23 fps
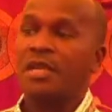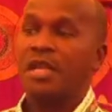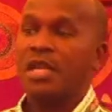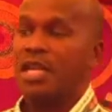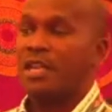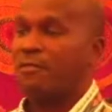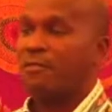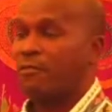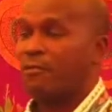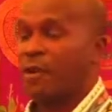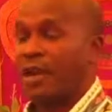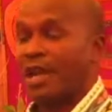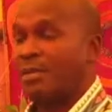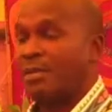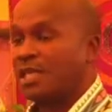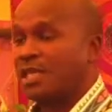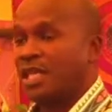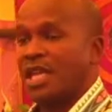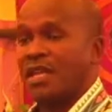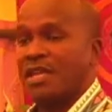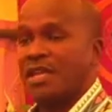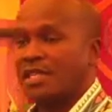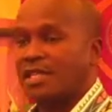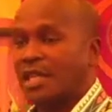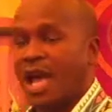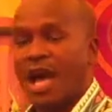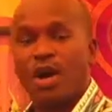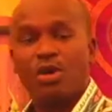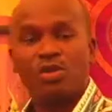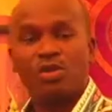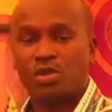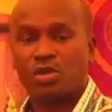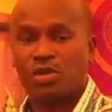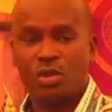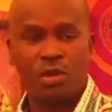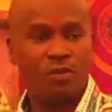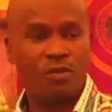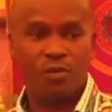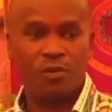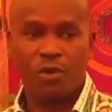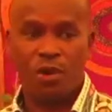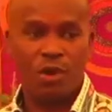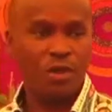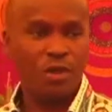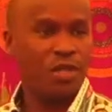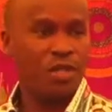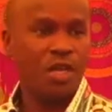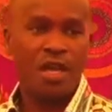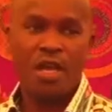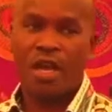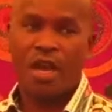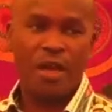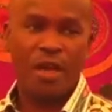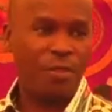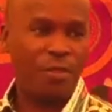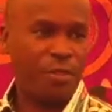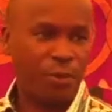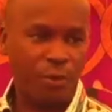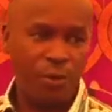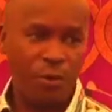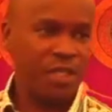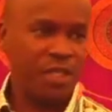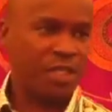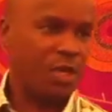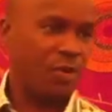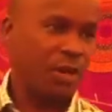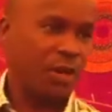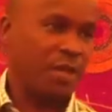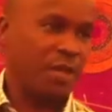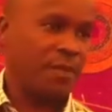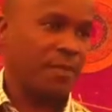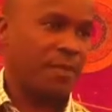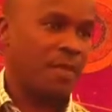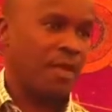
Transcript: If what I'm saying is out of God, throw it away.